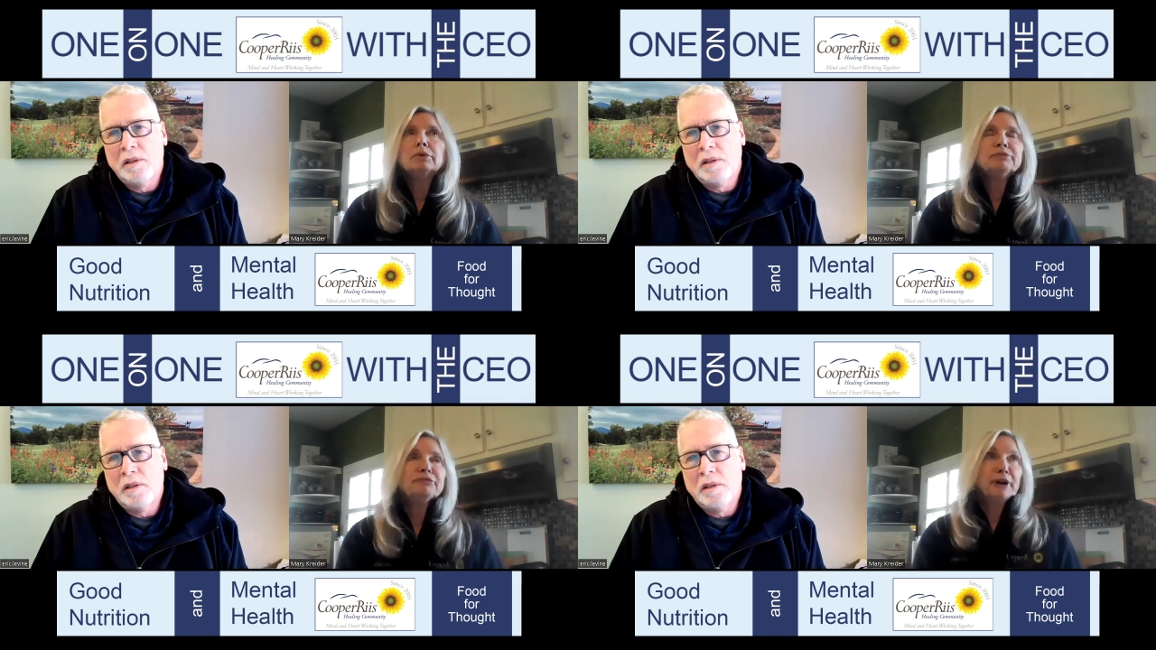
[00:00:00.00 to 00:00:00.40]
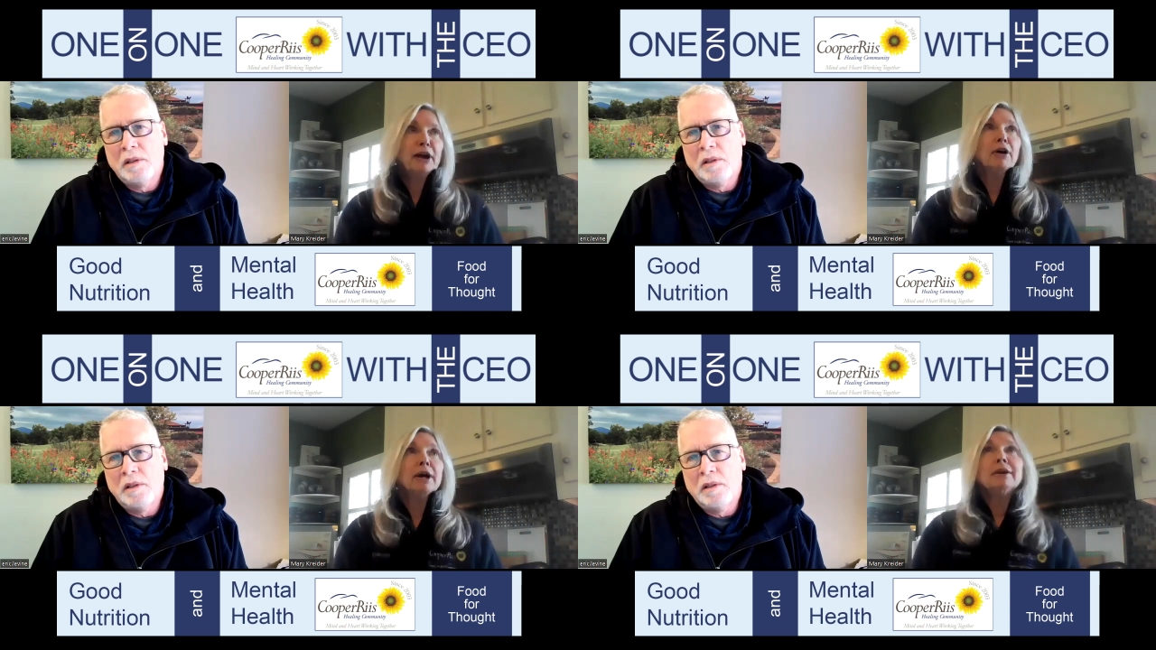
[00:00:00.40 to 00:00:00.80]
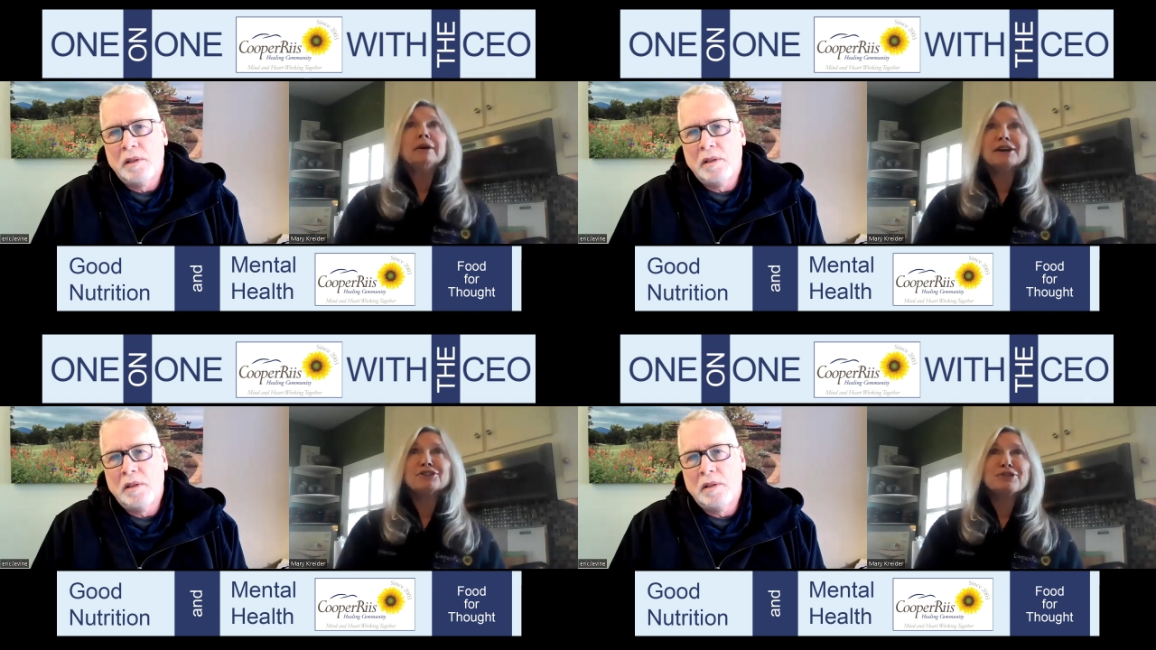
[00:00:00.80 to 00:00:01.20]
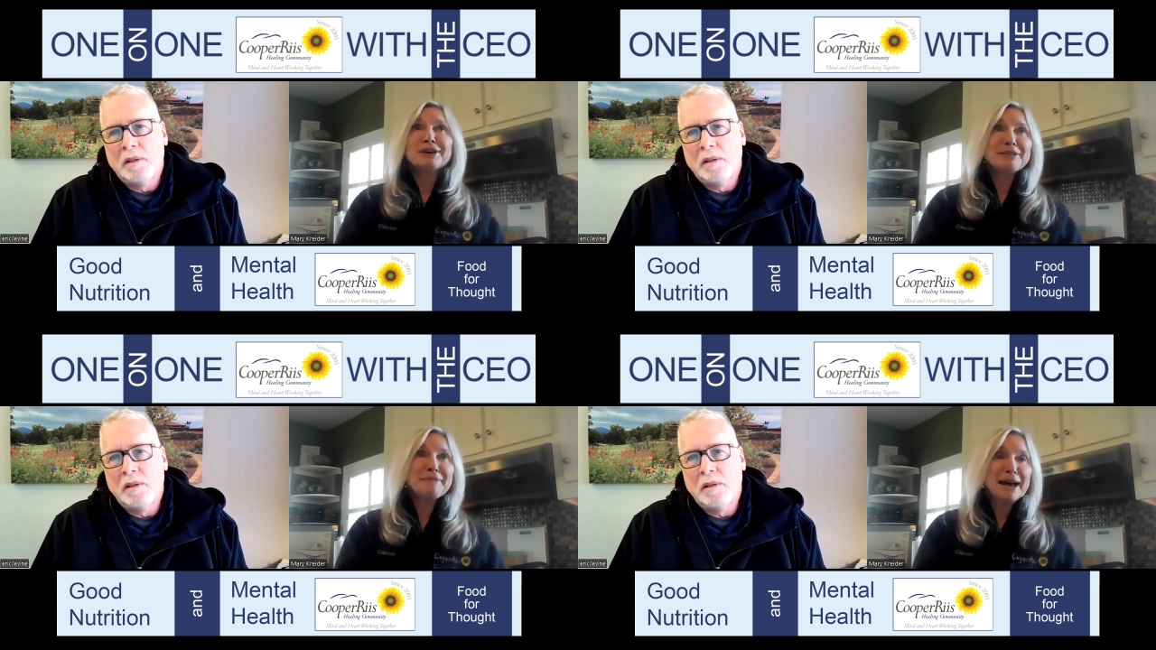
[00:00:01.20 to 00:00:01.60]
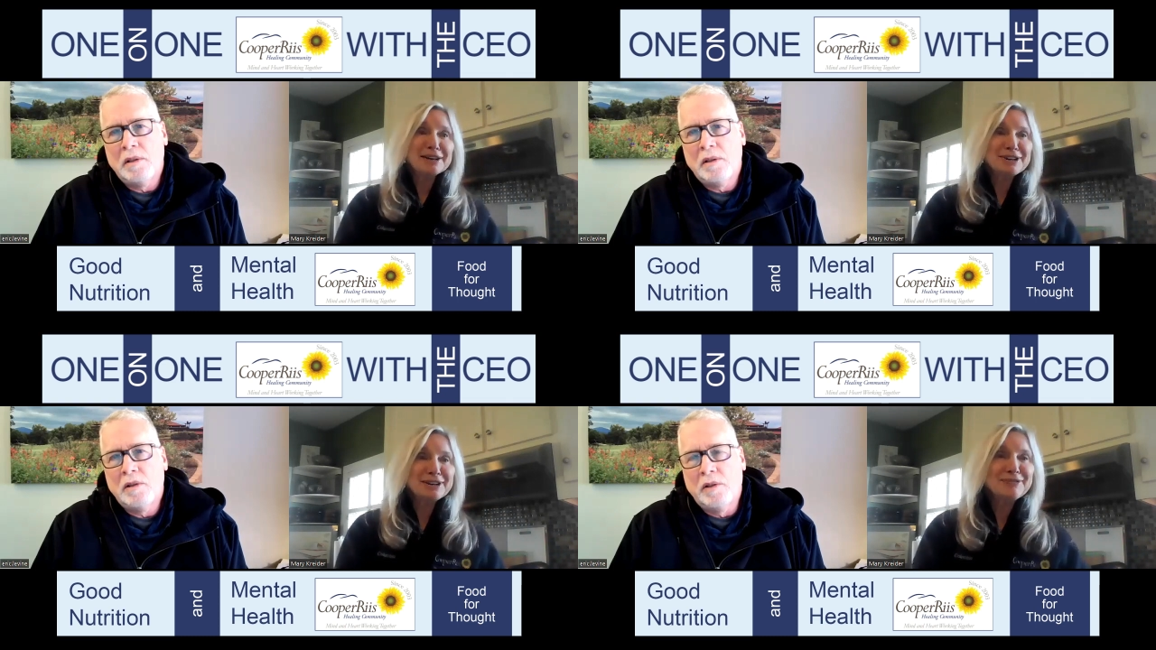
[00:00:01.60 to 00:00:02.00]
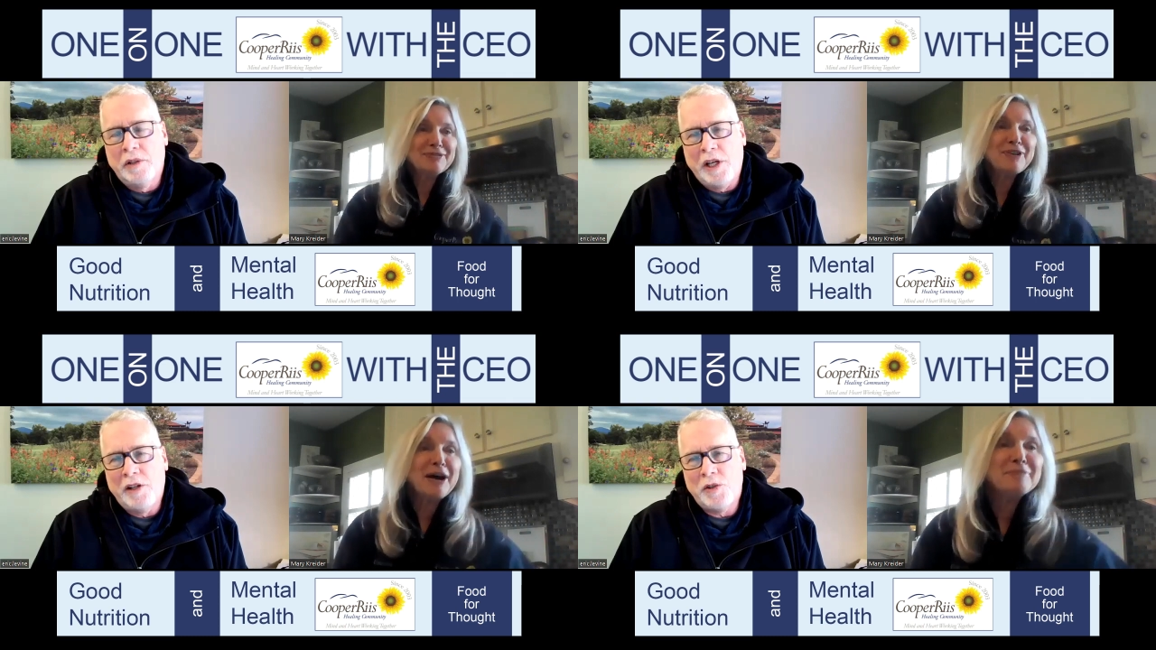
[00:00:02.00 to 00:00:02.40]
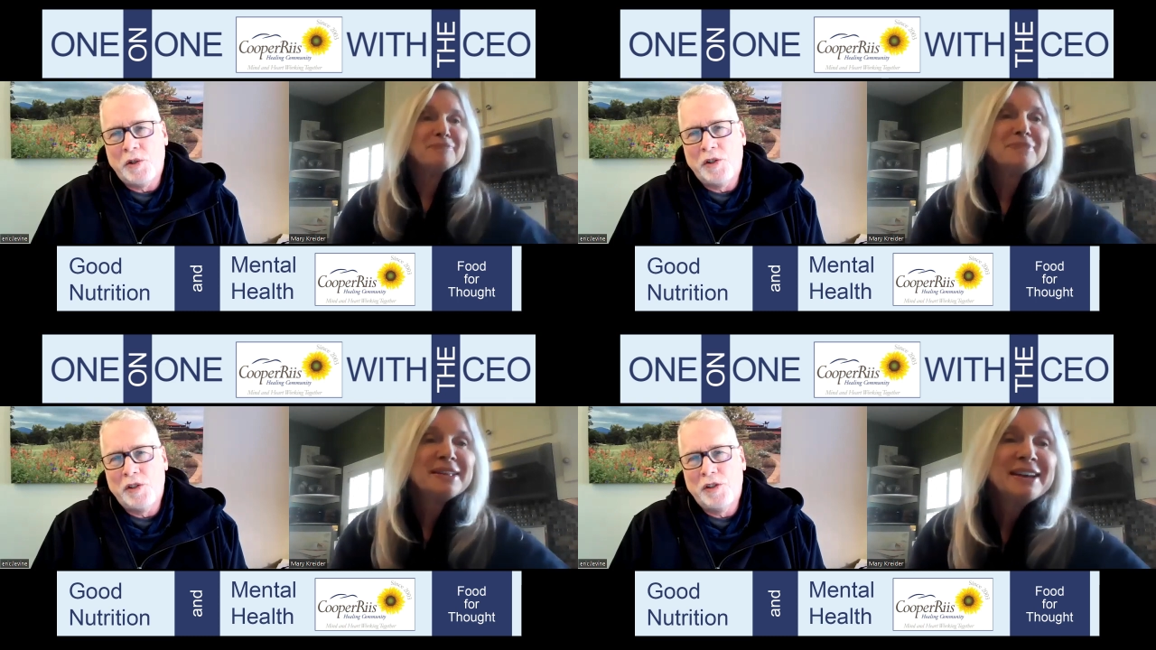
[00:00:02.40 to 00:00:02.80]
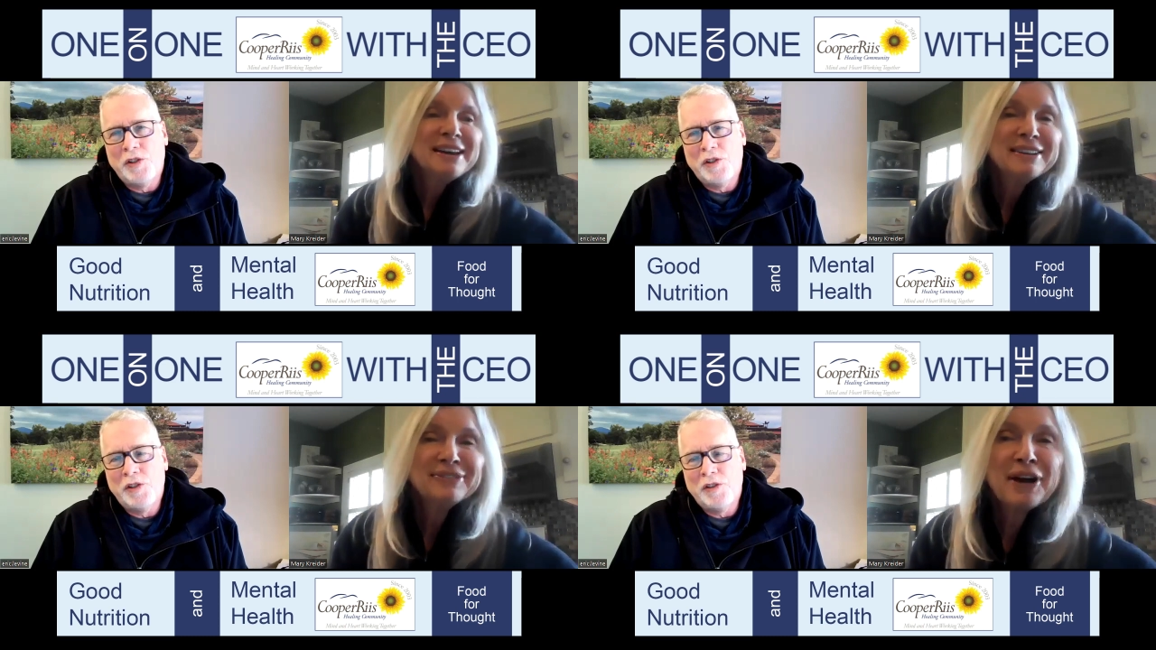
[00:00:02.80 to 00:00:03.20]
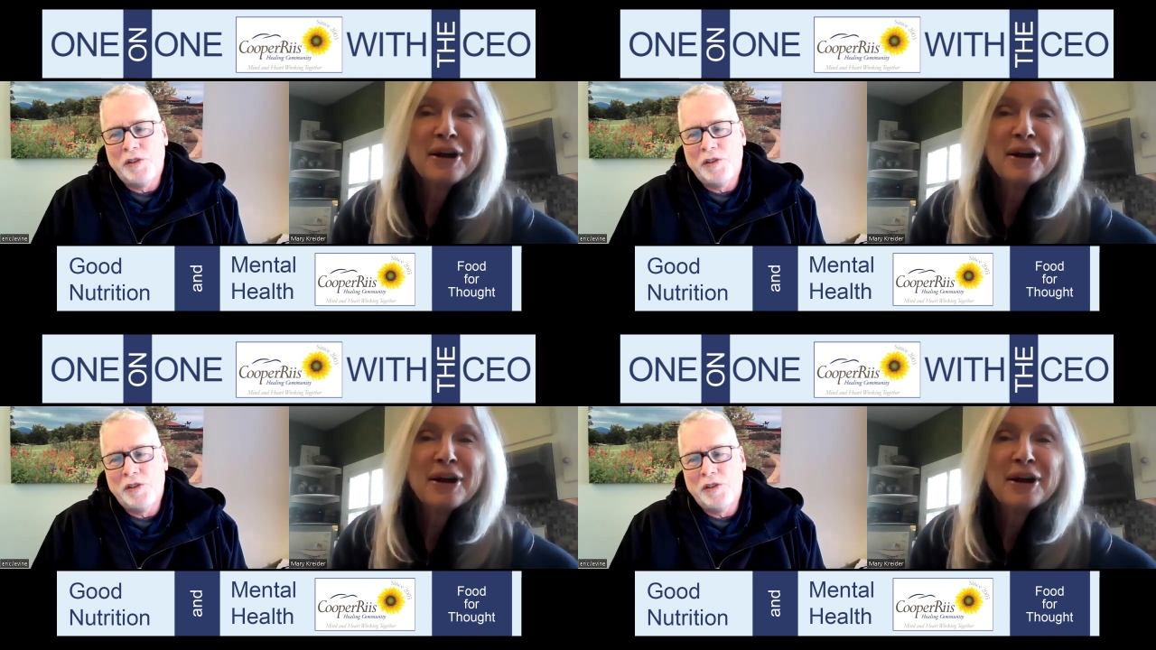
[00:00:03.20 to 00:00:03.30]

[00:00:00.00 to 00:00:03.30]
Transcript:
Speaker 1: well, varied, as you can imagine, yeah, from sure.